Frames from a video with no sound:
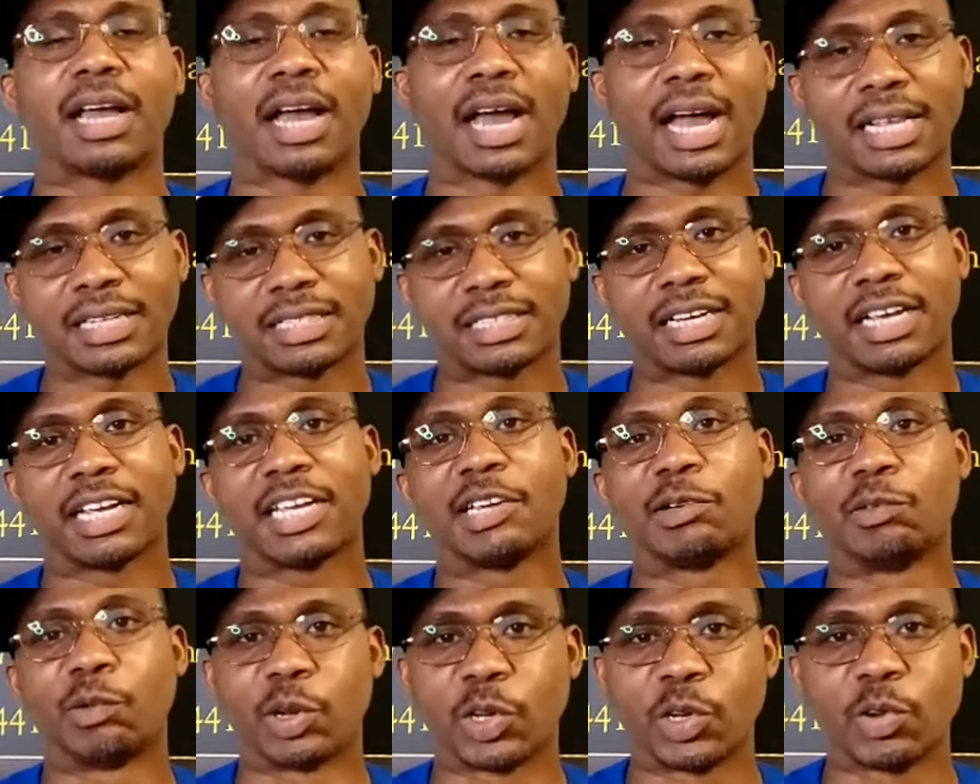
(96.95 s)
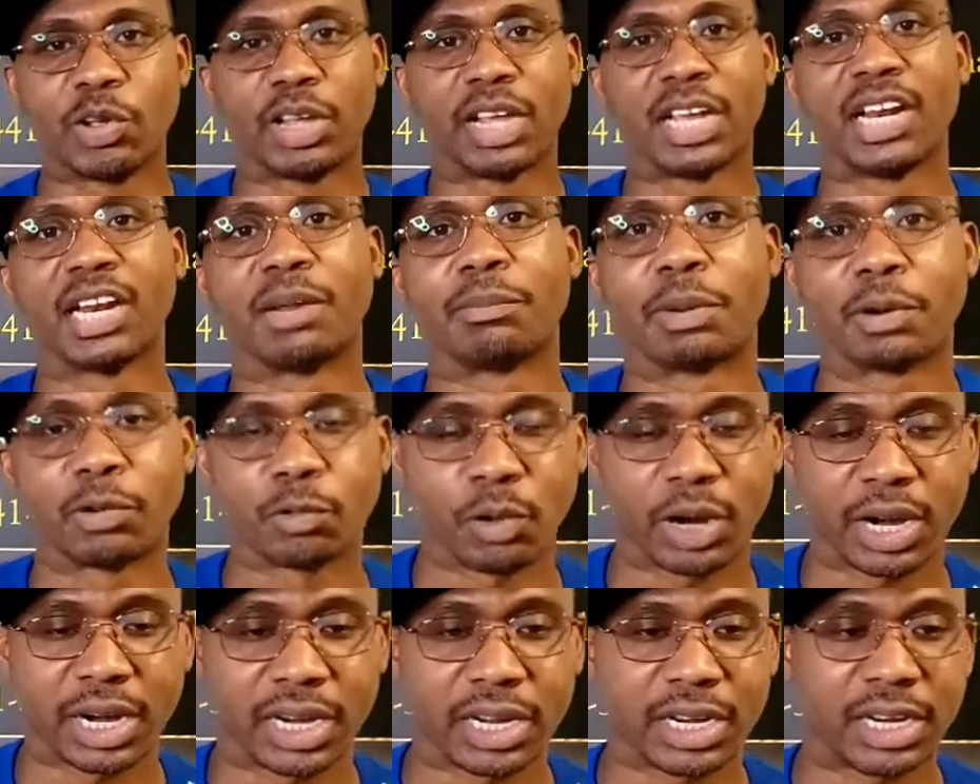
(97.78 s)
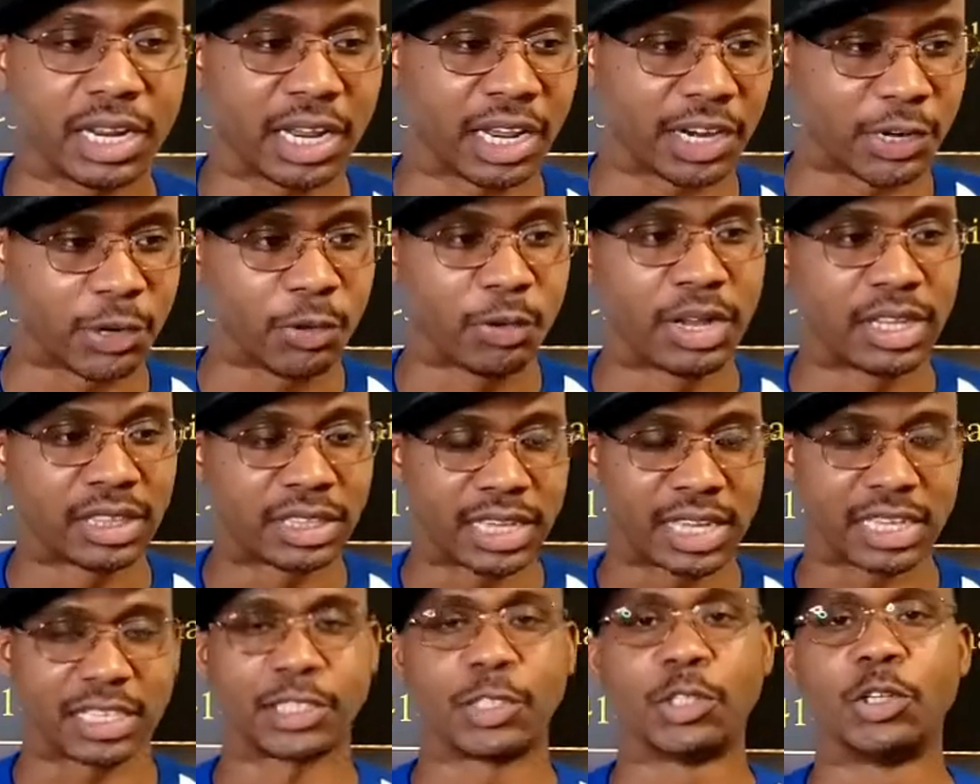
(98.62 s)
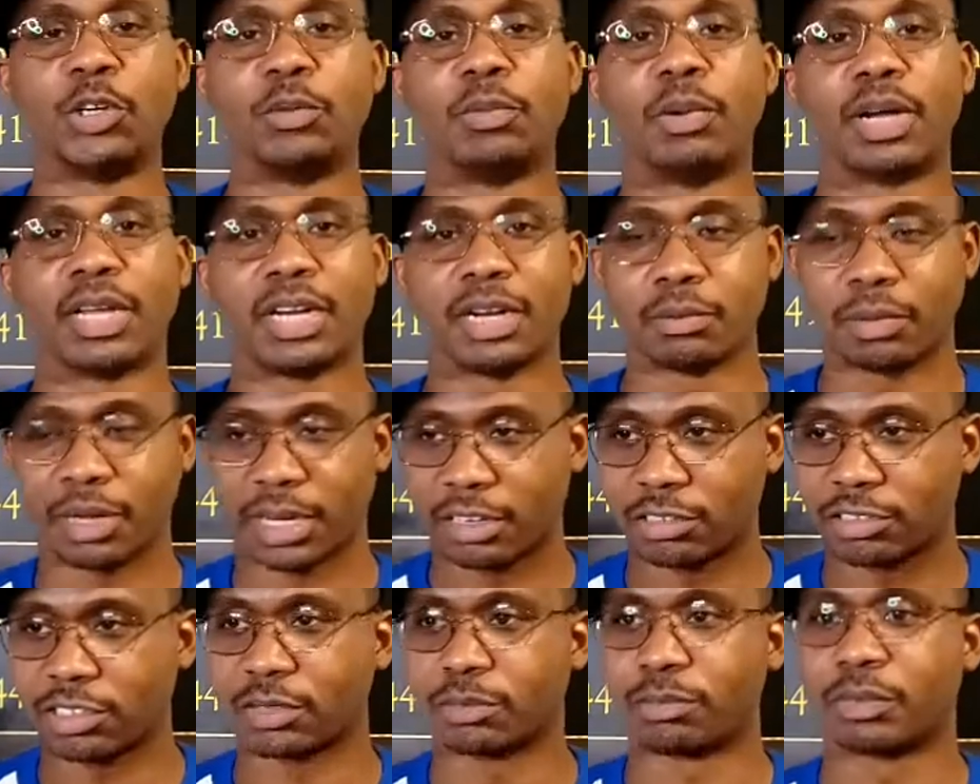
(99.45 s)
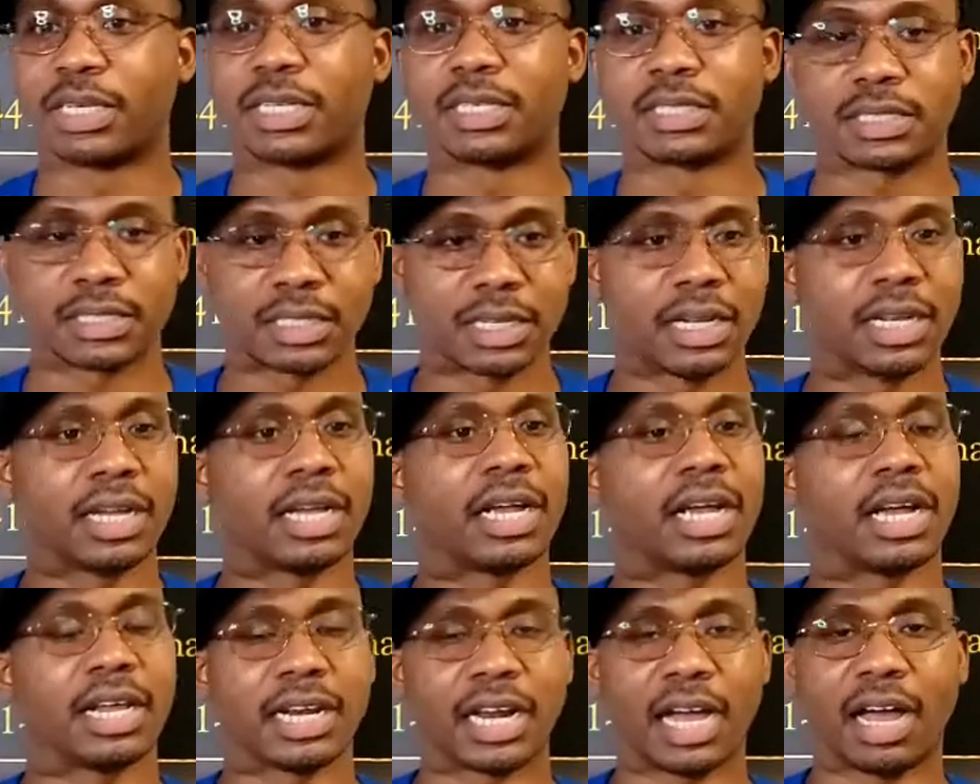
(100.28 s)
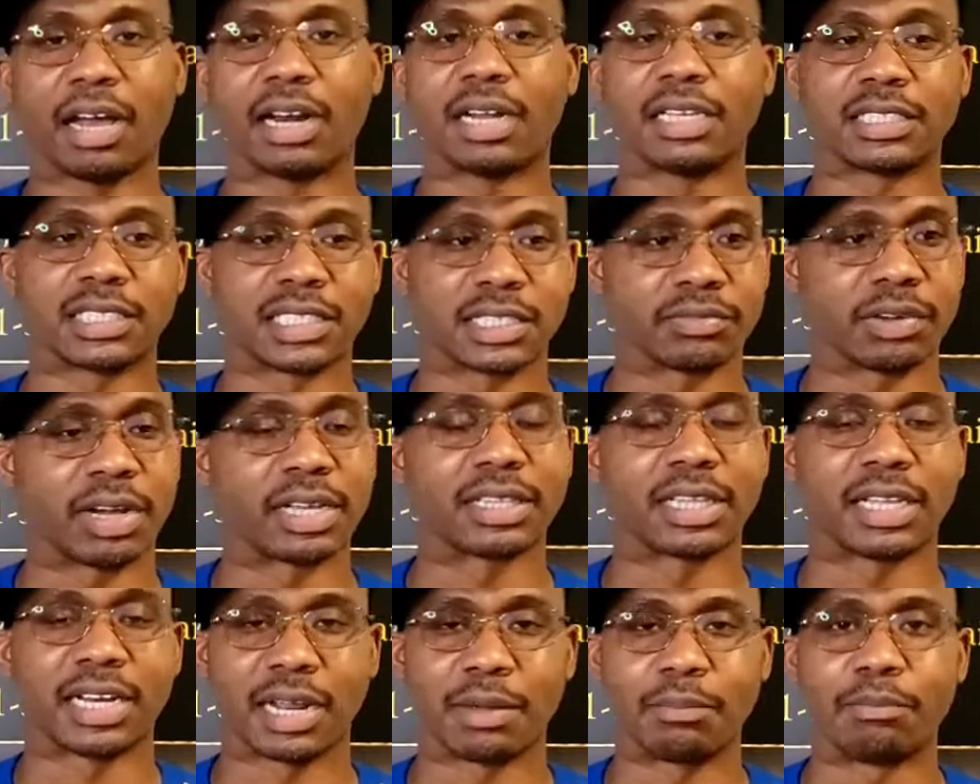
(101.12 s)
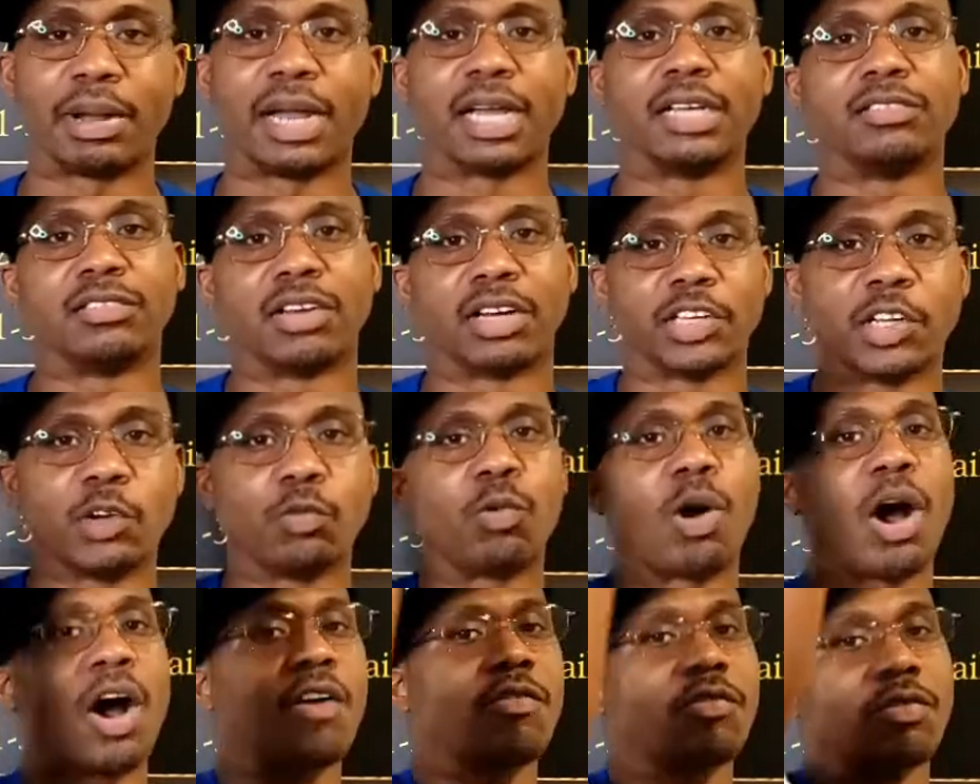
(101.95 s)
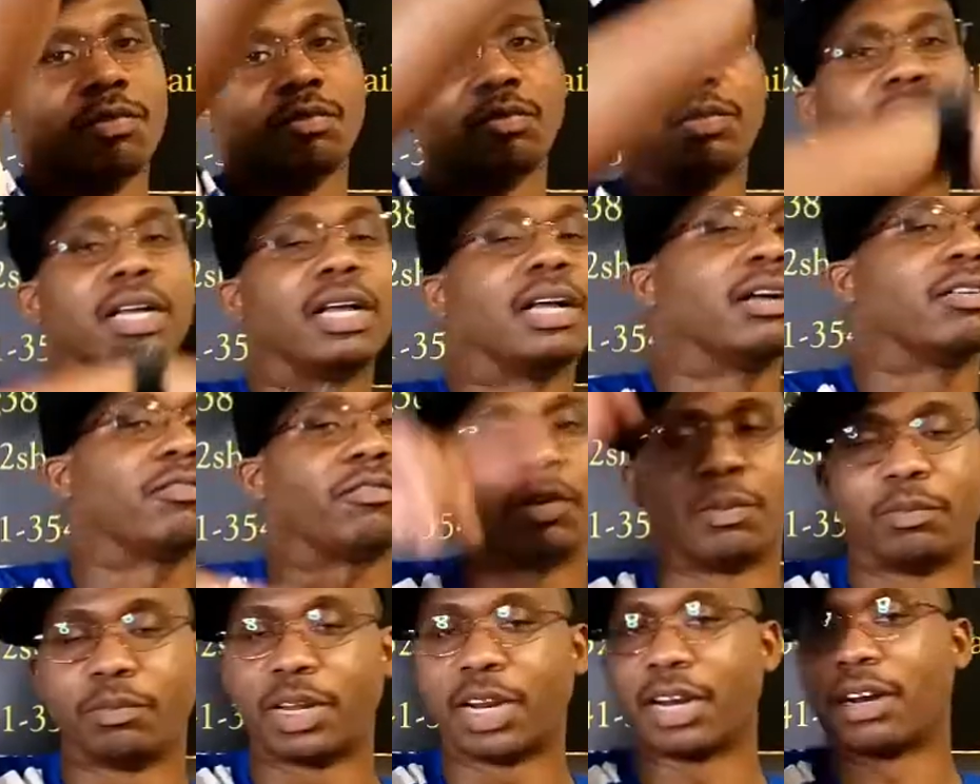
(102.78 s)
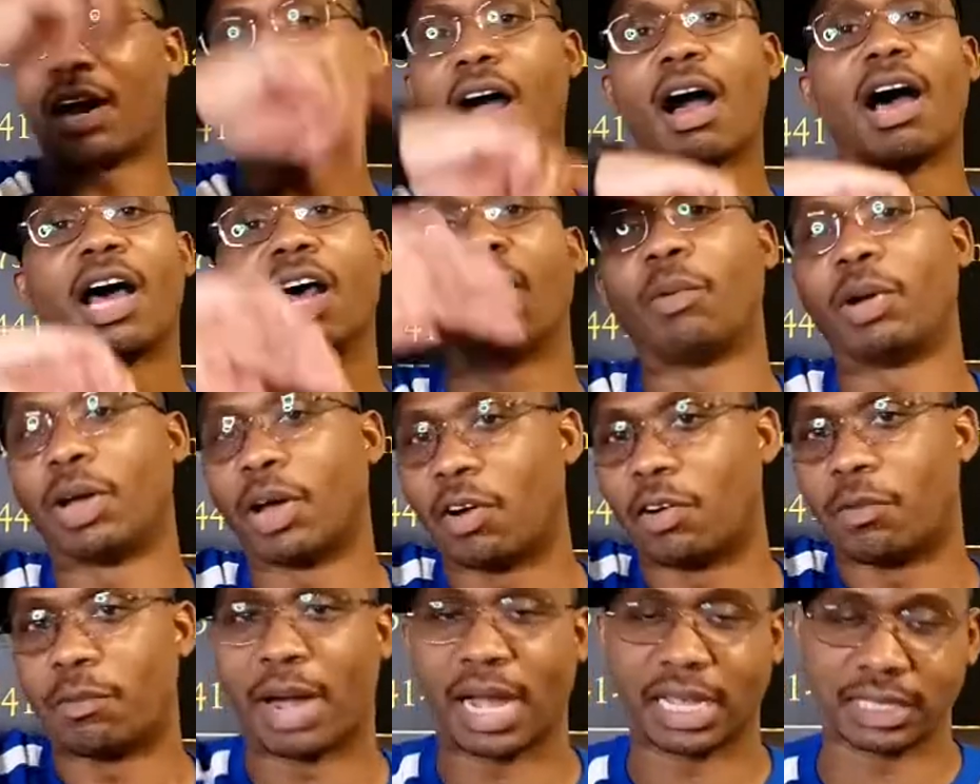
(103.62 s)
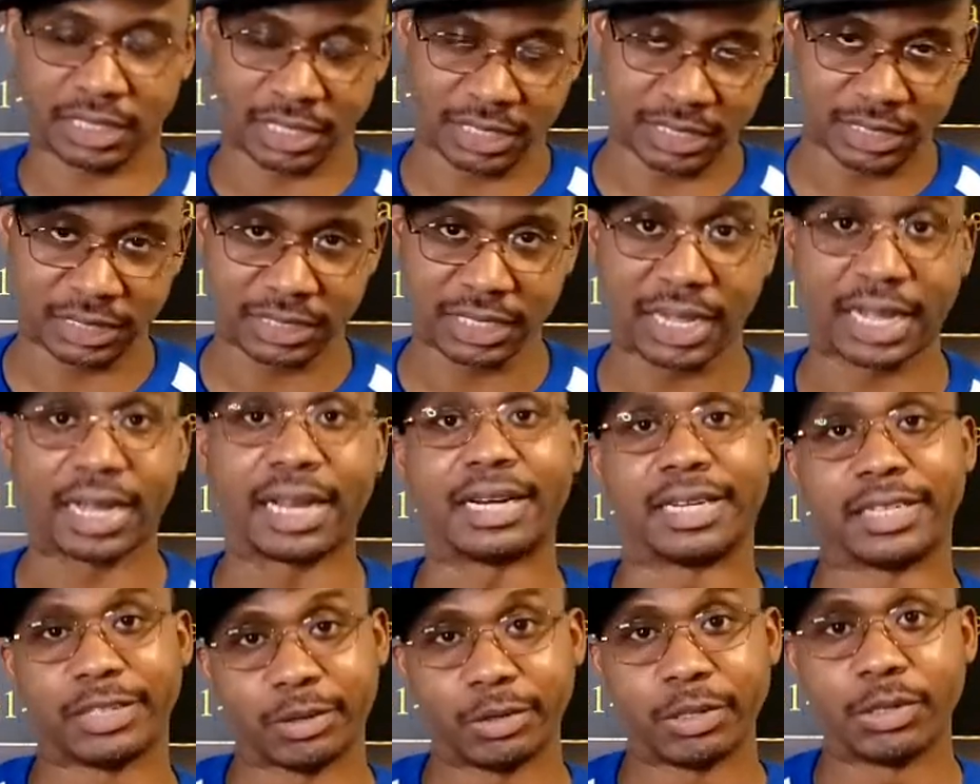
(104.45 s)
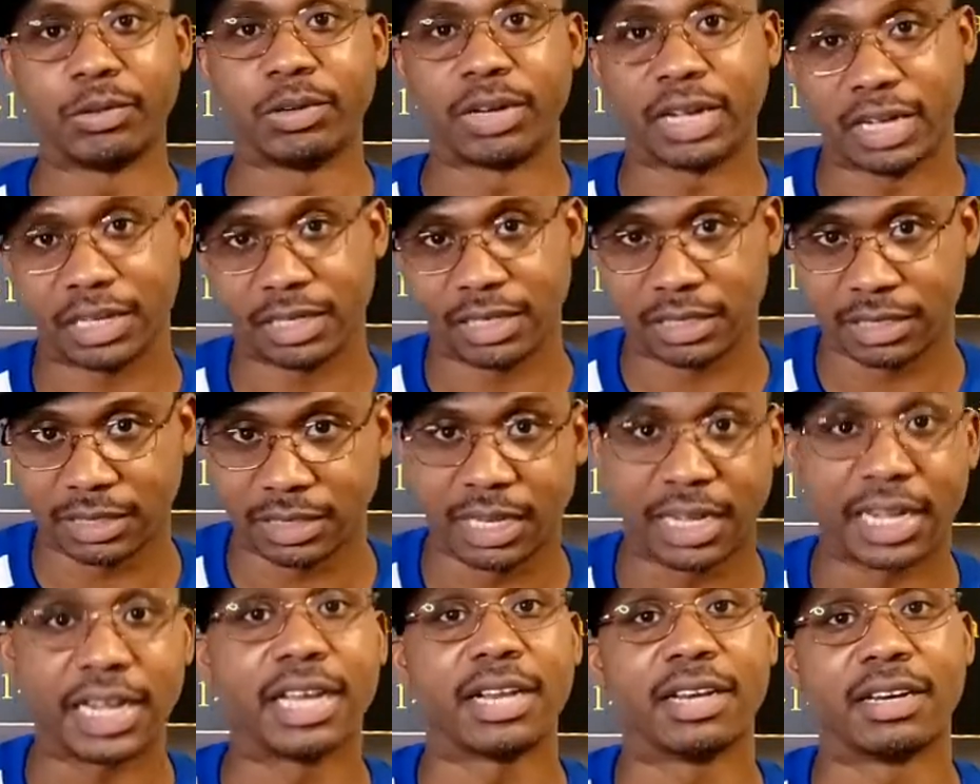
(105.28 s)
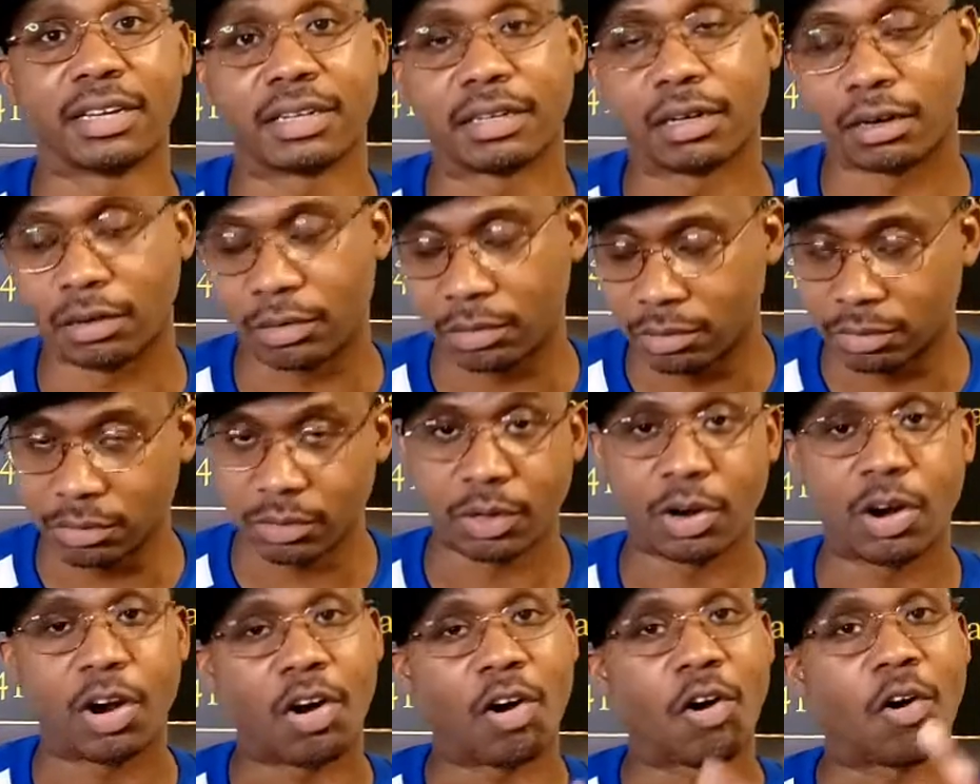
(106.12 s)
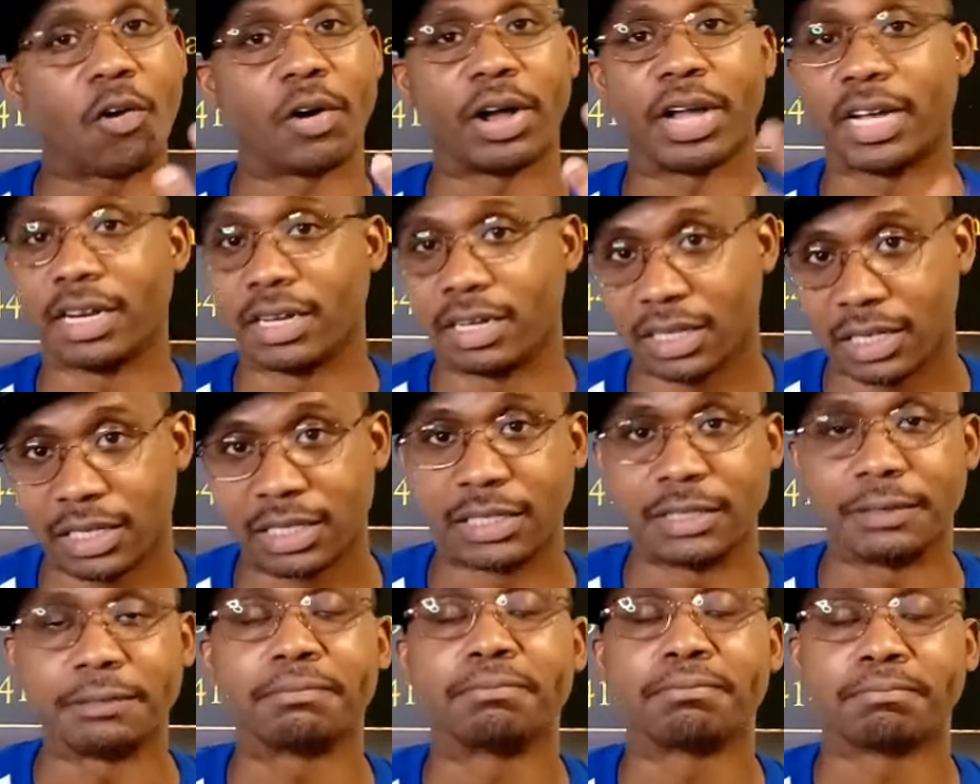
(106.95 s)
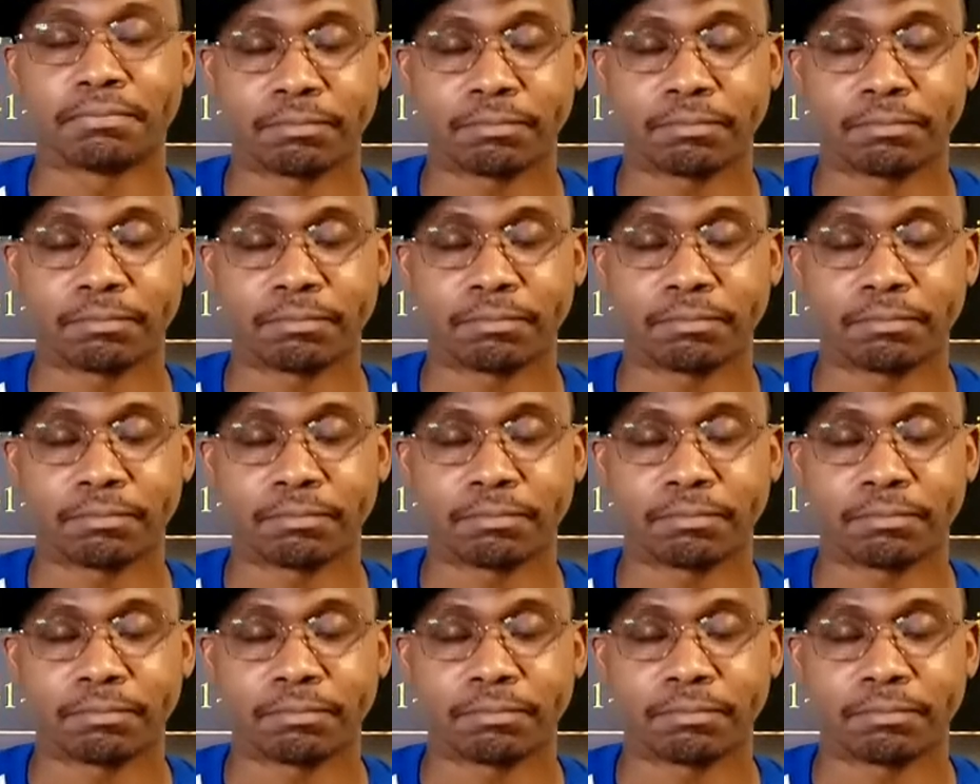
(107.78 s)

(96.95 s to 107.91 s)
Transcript: I tell you when you get in the parade and you get that tuba and them instruments and all that stuff right there in that bass you walk from from there all the way over back to east side. You do that then. In the cold or in the heat.